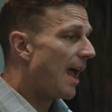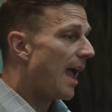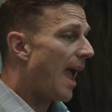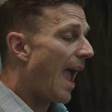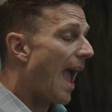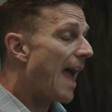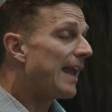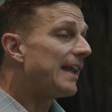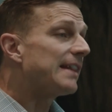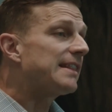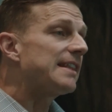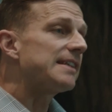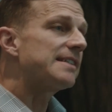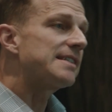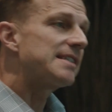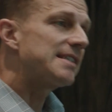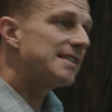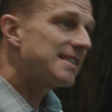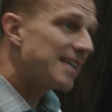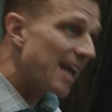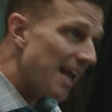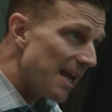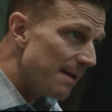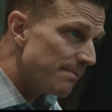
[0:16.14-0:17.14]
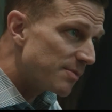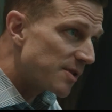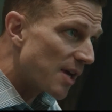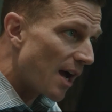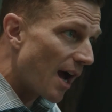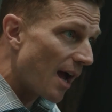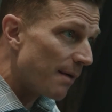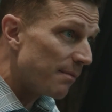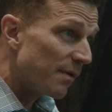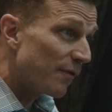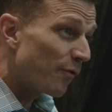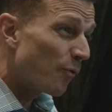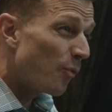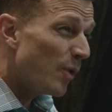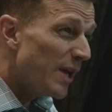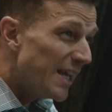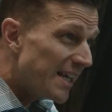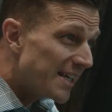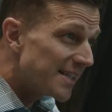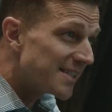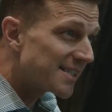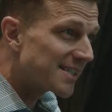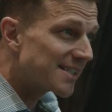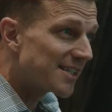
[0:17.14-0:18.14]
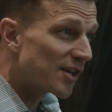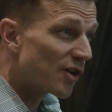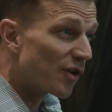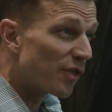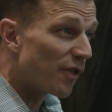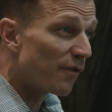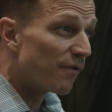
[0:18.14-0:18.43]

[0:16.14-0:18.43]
And at the same time, if we consider the